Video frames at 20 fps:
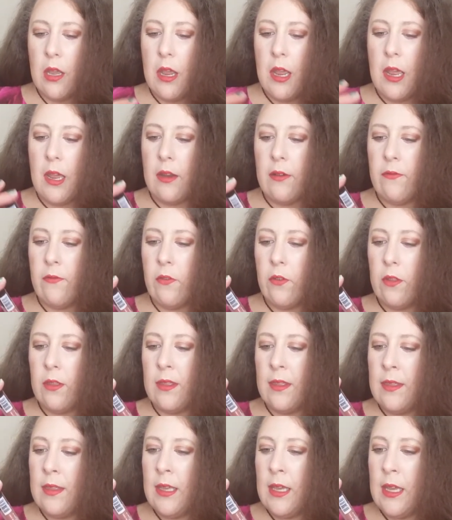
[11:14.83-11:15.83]
And for
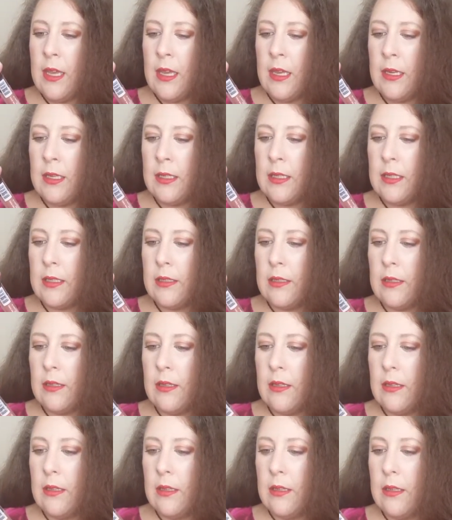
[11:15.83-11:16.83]
this,
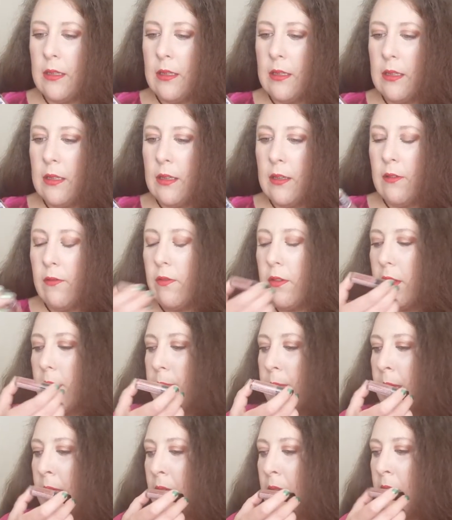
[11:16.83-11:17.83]
for the
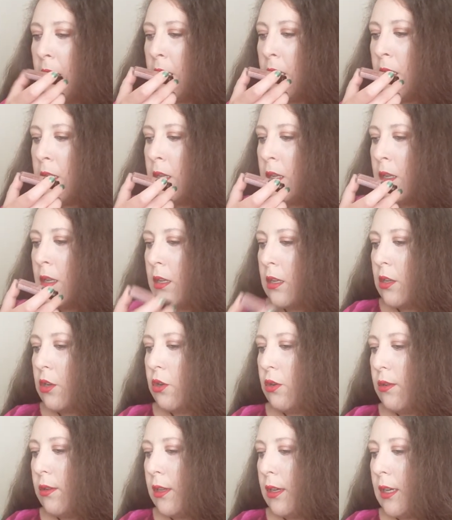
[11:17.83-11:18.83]
Mana,
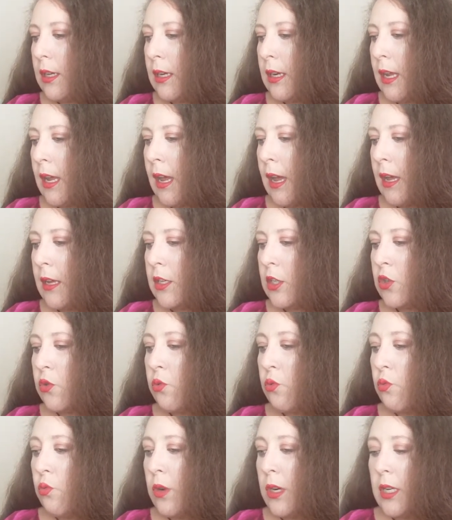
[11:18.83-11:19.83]
you're looking at
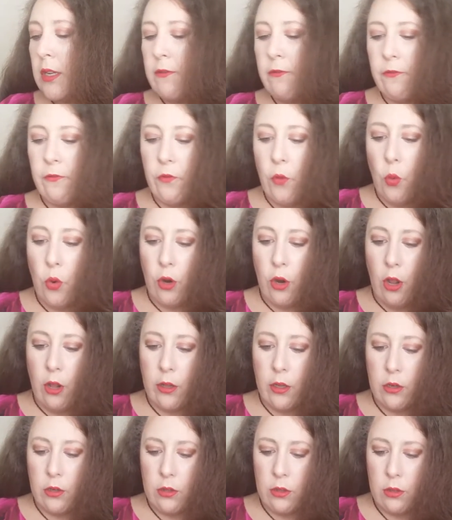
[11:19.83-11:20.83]
twenty-four
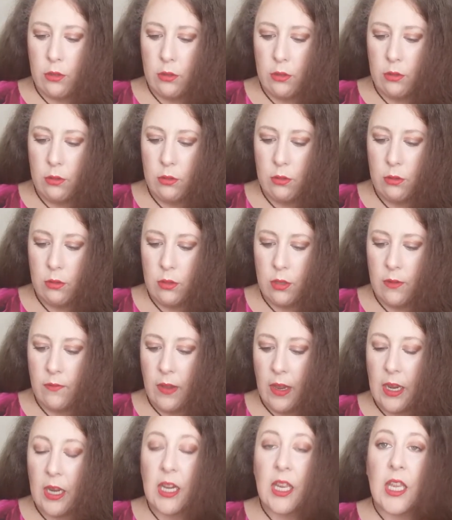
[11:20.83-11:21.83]
dollars,
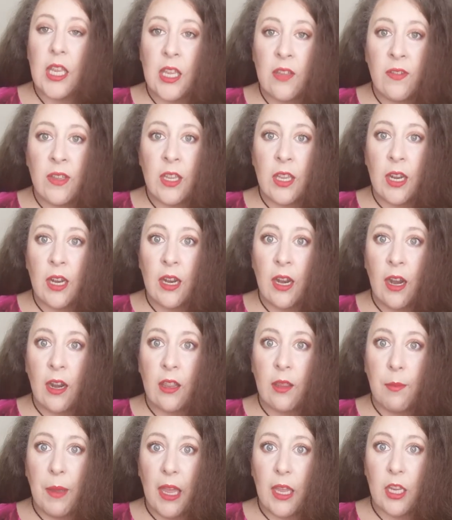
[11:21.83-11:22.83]
if I can even get it out
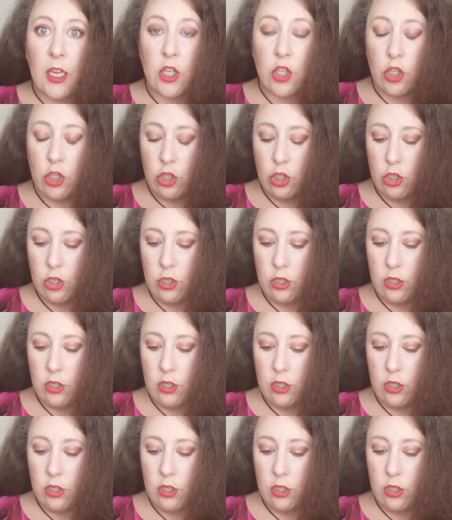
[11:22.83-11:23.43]
of the package.